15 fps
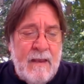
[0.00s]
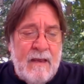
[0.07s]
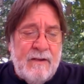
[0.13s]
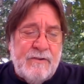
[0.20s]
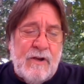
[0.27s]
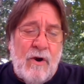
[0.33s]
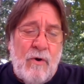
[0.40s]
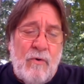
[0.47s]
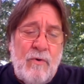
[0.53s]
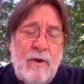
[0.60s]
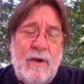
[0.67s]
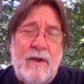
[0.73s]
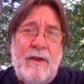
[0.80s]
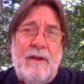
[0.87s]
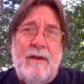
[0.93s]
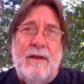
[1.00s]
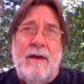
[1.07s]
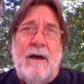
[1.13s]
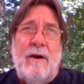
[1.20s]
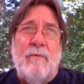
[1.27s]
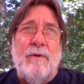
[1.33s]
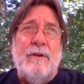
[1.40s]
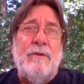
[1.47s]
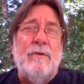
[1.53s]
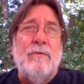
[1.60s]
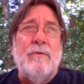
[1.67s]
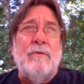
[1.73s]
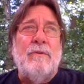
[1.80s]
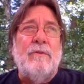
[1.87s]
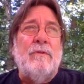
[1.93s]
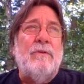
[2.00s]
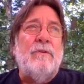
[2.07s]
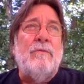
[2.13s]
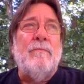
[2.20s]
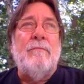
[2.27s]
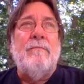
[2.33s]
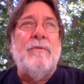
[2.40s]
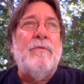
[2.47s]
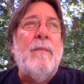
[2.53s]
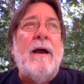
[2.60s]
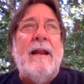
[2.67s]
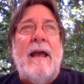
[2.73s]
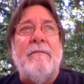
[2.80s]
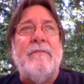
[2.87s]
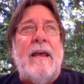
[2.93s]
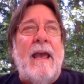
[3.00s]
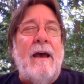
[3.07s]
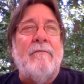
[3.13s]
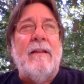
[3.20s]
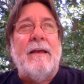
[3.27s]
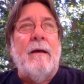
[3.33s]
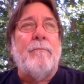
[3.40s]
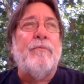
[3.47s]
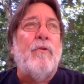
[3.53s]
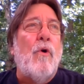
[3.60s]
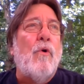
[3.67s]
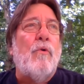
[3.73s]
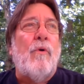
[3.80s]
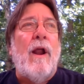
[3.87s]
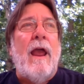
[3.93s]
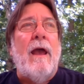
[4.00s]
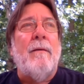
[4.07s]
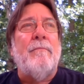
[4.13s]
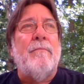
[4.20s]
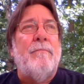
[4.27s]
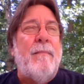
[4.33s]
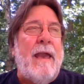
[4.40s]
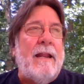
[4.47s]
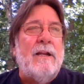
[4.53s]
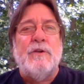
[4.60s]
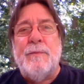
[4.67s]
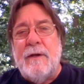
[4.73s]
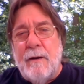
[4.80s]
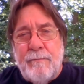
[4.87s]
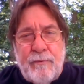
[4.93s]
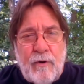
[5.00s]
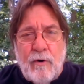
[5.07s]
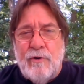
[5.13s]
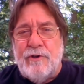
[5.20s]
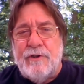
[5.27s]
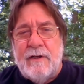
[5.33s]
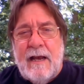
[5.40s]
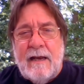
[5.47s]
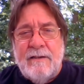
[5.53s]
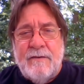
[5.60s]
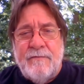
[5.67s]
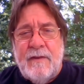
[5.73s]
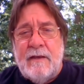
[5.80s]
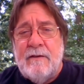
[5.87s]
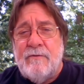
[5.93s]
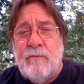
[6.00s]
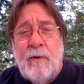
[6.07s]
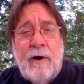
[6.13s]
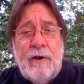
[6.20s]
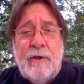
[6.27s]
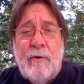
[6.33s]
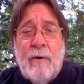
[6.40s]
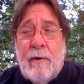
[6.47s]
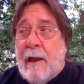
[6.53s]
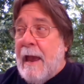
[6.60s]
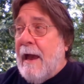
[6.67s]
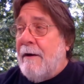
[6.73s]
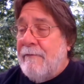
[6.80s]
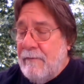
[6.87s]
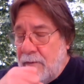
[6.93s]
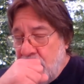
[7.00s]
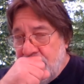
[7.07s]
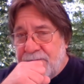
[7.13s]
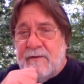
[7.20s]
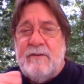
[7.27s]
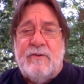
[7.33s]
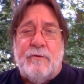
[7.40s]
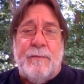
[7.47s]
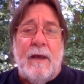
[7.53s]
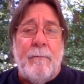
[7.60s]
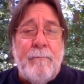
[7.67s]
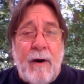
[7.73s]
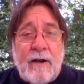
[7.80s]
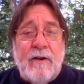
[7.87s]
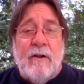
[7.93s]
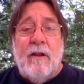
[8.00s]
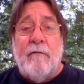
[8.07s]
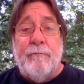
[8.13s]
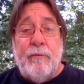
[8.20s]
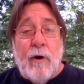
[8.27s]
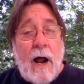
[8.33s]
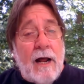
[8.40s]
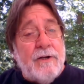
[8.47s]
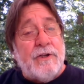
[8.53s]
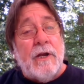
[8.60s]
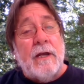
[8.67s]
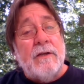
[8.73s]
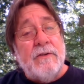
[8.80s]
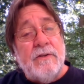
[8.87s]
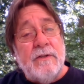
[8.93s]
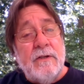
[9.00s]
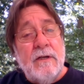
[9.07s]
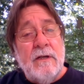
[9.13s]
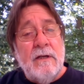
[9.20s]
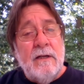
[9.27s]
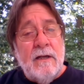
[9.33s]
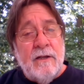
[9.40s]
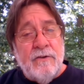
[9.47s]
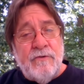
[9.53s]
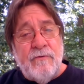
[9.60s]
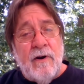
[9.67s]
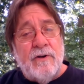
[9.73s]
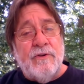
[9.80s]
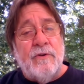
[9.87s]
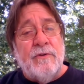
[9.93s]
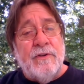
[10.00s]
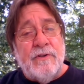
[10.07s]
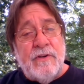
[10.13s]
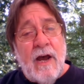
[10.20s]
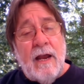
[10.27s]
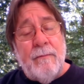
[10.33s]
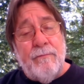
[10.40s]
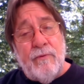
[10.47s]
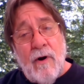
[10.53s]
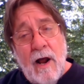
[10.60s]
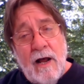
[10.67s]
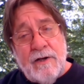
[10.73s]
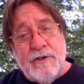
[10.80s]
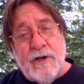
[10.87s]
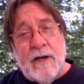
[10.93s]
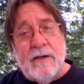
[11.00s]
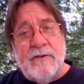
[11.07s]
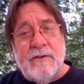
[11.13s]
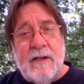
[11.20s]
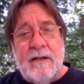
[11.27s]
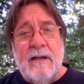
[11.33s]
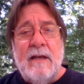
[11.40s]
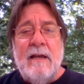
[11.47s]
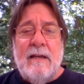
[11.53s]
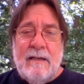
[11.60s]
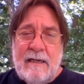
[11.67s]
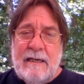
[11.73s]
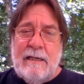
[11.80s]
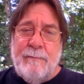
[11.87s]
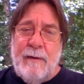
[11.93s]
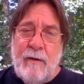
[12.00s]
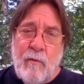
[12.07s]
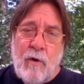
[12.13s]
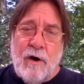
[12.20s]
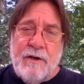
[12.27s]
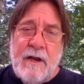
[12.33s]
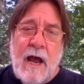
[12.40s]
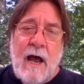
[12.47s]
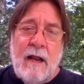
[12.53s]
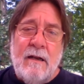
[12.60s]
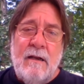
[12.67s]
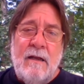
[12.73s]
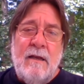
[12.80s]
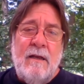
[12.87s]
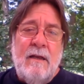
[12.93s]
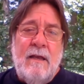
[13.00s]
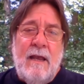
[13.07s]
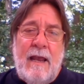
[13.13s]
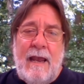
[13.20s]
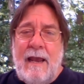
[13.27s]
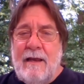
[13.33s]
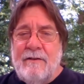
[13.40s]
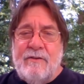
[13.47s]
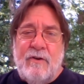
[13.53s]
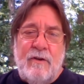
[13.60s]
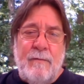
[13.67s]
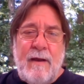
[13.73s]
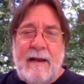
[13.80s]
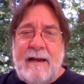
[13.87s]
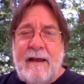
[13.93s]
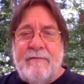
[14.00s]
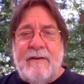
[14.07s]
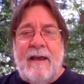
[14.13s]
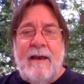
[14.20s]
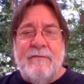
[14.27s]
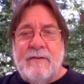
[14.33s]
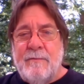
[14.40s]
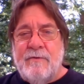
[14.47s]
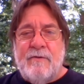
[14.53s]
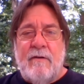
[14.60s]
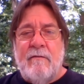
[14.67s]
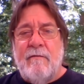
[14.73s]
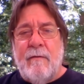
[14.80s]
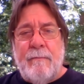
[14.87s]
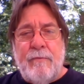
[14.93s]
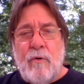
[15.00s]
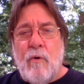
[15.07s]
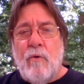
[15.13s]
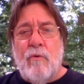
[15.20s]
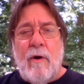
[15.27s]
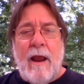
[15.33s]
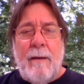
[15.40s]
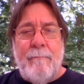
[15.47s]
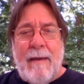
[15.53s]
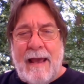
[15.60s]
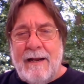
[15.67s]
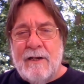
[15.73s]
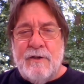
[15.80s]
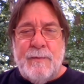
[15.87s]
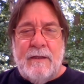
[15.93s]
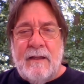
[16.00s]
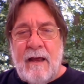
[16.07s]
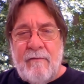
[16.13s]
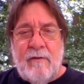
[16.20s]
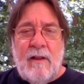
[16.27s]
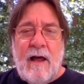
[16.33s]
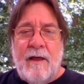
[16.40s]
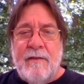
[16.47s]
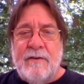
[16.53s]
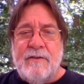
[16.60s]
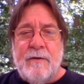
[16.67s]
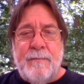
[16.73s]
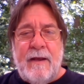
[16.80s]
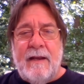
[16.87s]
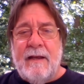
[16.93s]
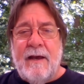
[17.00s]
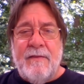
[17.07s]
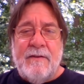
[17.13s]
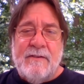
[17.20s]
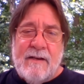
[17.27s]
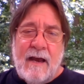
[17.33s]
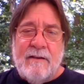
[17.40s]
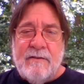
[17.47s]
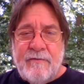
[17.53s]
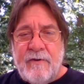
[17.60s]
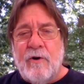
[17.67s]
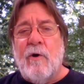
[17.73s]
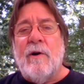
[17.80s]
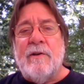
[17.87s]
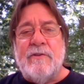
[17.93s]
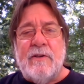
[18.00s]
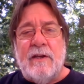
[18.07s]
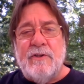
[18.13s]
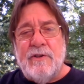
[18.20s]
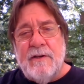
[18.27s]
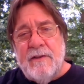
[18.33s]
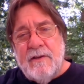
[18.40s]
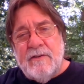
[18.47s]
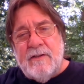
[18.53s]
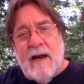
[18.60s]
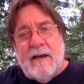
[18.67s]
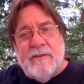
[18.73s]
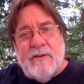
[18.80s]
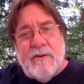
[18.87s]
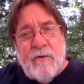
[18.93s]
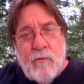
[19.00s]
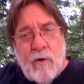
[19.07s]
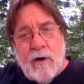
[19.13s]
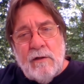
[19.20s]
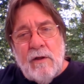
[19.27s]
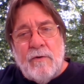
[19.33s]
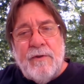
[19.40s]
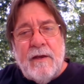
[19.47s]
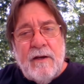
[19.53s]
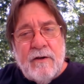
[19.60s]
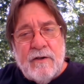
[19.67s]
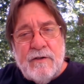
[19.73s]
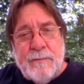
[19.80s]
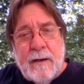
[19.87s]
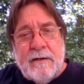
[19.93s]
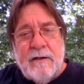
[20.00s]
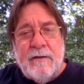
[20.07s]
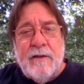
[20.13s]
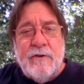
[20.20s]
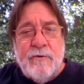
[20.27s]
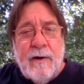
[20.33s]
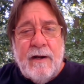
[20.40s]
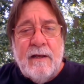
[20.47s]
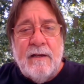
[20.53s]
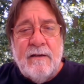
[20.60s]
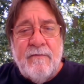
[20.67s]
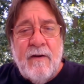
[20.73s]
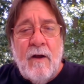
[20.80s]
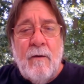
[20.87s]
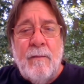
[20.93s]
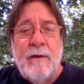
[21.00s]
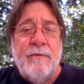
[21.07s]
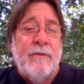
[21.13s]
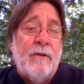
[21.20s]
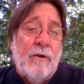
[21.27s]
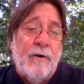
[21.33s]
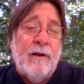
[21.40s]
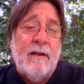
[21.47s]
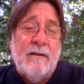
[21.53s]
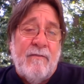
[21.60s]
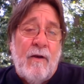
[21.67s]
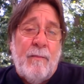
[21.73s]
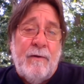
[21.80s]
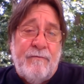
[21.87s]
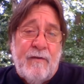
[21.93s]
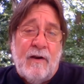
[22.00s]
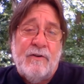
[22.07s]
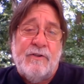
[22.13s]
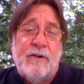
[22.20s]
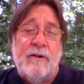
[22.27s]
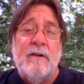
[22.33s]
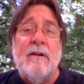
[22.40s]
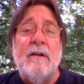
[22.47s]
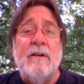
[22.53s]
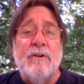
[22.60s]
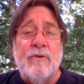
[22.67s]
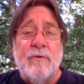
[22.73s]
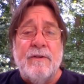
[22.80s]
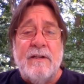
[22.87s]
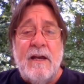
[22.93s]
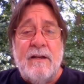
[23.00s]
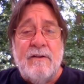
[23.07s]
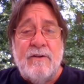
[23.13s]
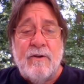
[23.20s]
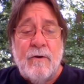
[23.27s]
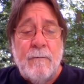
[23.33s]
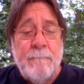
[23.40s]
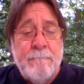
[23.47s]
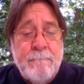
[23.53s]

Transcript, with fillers: So uh, when you, you you might have to have like a program management approach to kinds of things where you have excuse me a bundle of projects, instructional design projects that need to be worked on. And so you might have to have some sort of a program management level on this, depending on the size of your organization and the size of the workload that you're expecting the training and development, the learning and development function to attend to.